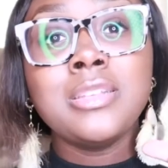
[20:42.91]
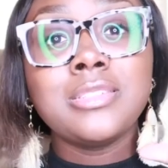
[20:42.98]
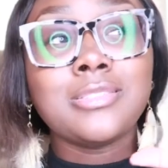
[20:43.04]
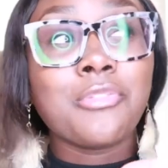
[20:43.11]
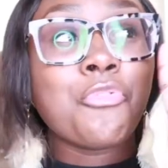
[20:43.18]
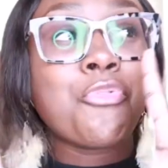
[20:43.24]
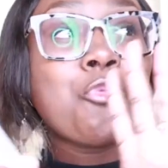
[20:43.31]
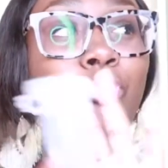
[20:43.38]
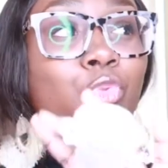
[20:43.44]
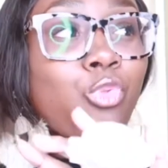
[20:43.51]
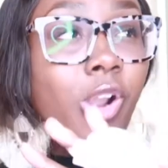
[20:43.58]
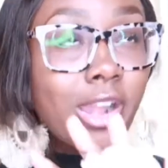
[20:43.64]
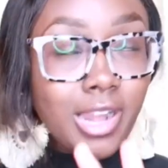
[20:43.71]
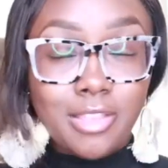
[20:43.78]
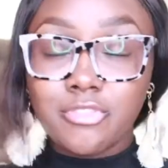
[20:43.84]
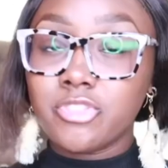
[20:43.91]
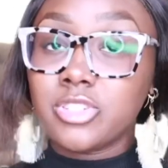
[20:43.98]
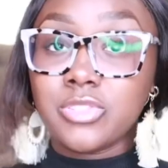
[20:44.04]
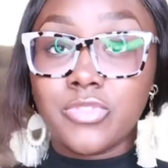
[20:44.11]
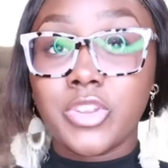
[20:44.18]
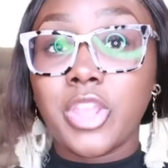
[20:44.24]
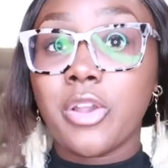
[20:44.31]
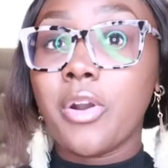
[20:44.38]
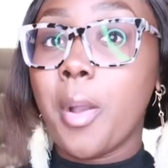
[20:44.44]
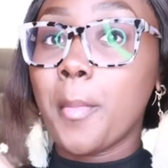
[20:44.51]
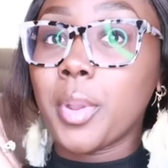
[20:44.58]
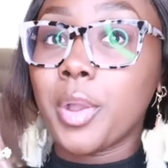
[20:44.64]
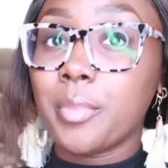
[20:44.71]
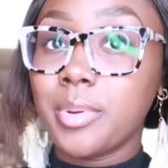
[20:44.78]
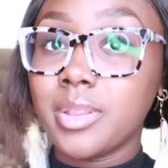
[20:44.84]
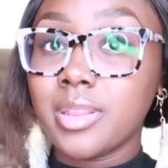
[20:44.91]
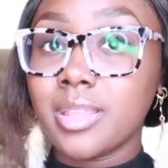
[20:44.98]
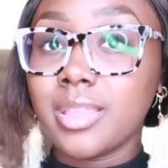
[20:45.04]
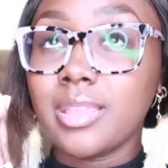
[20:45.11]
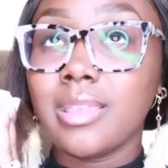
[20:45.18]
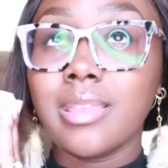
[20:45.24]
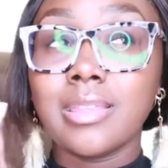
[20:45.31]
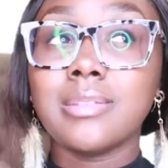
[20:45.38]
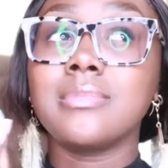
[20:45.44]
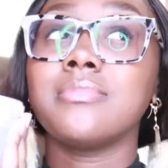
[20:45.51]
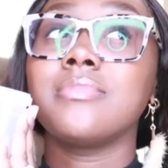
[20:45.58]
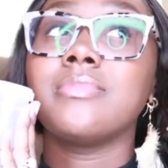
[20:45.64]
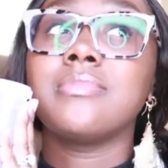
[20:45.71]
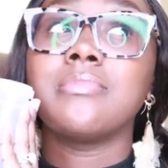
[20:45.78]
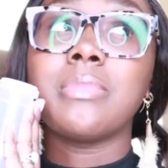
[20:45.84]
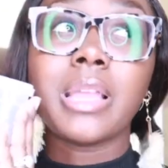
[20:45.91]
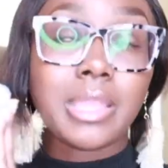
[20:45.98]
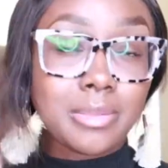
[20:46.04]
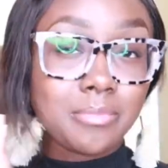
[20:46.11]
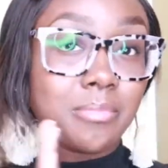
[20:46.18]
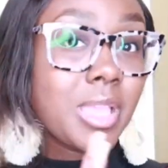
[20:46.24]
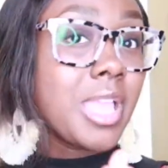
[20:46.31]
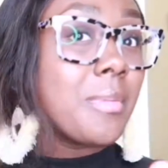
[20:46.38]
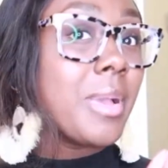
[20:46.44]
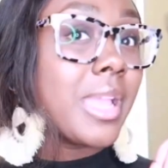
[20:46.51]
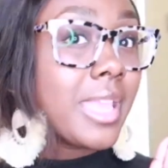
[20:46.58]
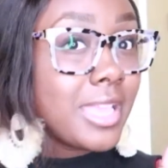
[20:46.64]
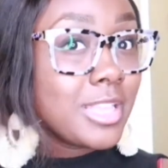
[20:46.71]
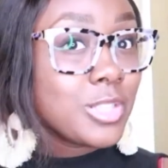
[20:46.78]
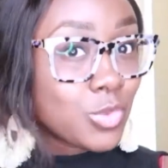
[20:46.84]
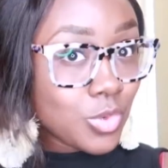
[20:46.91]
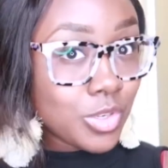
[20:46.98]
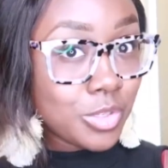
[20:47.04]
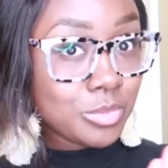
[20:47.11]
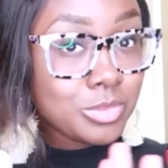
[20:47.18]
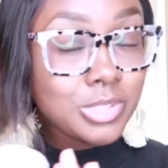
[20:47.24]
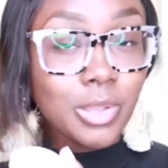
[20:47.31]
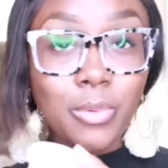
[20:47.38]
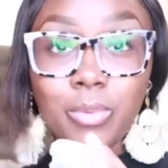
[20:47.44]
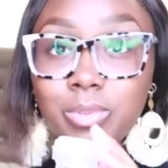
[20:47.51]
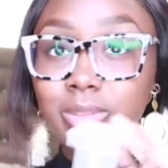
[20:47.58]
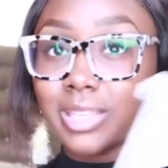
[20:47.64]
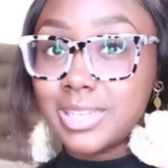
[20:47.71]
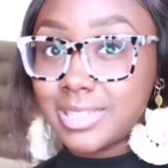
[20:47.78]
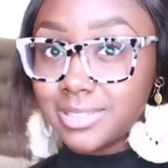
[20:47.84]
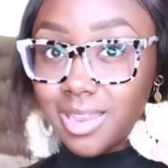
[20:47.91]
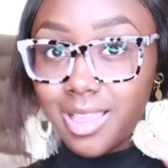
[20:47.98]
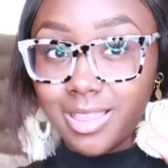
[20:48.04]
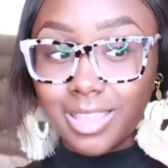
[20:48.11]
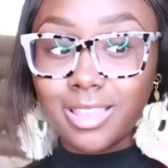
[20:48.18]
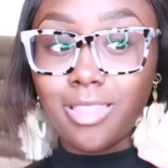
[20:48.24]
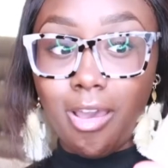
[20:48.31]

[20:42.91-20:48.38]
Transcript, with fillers: so right after this video i'm gonna go put it in my in my kids room so it does not get